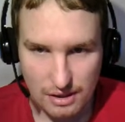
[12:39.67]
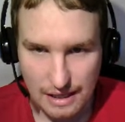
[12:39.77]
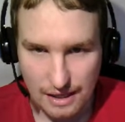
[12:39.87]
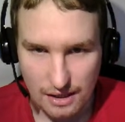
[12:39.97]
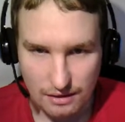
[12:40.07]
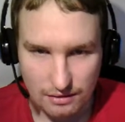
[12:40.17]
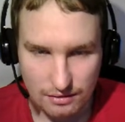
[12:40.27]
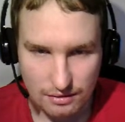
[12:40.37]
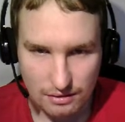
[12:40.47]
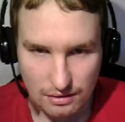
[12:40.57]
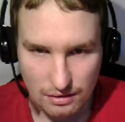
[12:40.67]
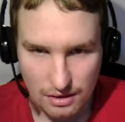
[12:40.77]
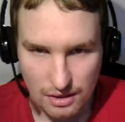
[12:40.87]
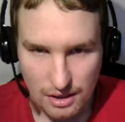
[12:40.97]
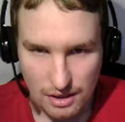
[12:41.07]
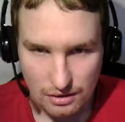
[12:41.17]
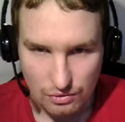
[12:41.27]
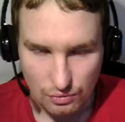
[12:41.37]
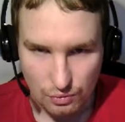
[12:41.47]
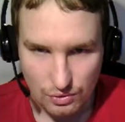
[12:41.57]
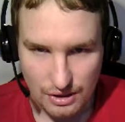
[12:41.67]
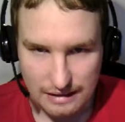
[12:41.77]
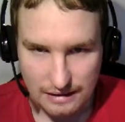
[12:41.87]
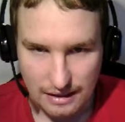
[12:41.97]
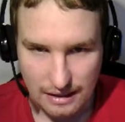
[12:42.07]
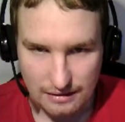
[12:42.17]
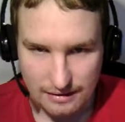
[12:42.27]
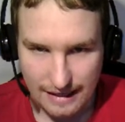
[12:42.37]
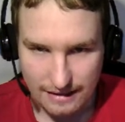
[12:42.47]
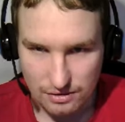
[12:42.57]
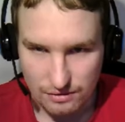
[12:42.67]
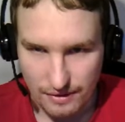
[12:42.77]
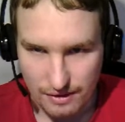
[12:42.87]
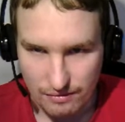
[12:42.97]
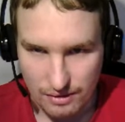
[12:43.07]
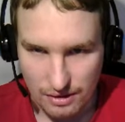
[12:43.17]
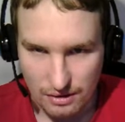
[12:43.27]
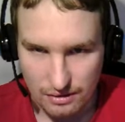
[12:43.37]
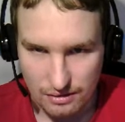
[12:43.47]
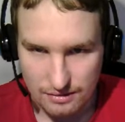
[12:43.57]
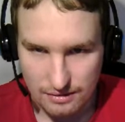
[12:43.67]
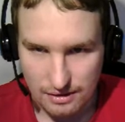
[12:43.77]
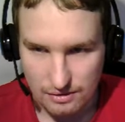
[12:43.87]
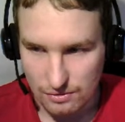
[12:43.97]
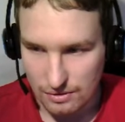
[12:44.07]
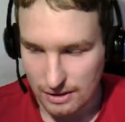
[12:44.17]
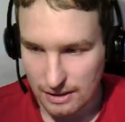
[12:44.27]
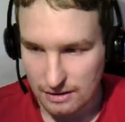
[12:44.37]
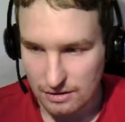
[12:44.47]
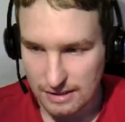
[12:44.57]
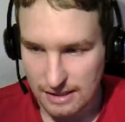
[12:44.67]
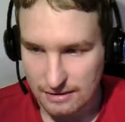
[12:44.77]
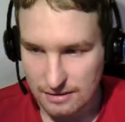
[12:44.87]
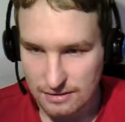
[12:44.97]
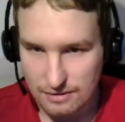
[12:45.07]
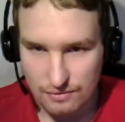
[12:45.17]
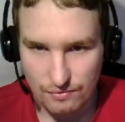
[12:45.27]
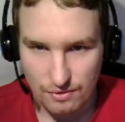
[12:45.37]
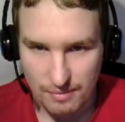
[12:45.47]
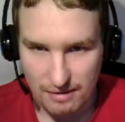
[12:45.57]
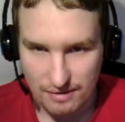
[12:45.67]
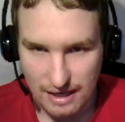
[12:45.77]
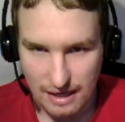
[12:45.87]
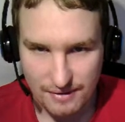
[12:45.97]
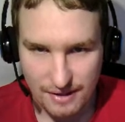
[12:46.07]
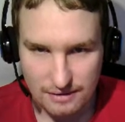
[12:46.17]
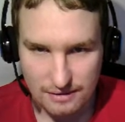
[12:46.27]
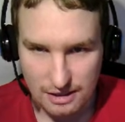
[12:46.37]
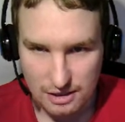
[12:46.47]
And to do that, I get the text of so I get the sentence from every time text.